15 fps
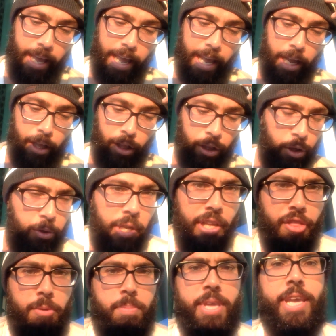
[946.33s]

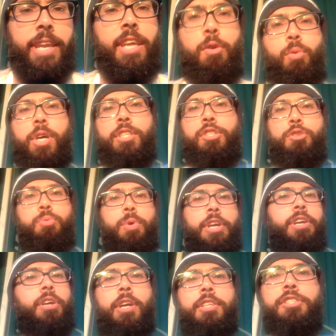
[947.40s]
including the beginning ones where
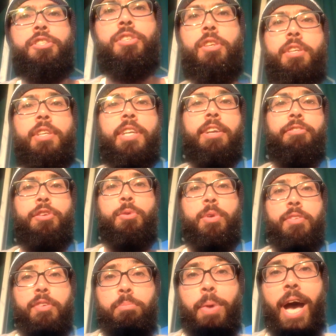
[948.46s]
you're uncertain if you
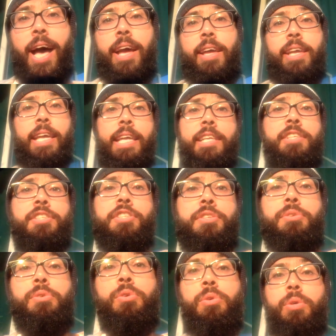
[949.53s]
even buy
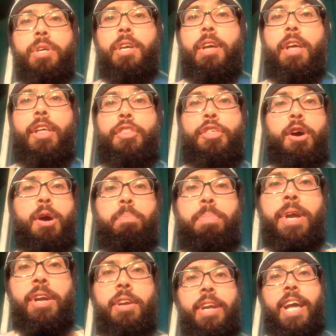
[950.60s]
into the
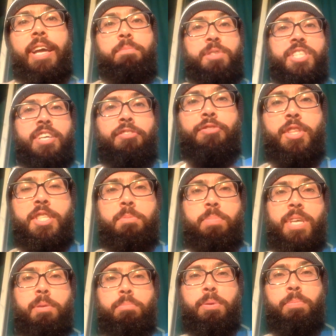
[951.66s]
paradigm shift that's
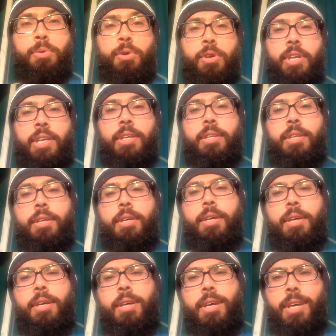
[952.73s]
being purported.
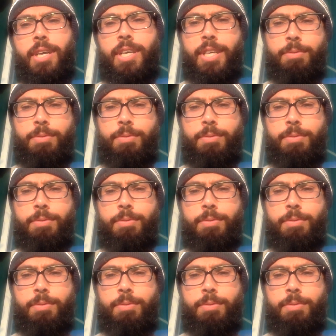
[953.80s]
I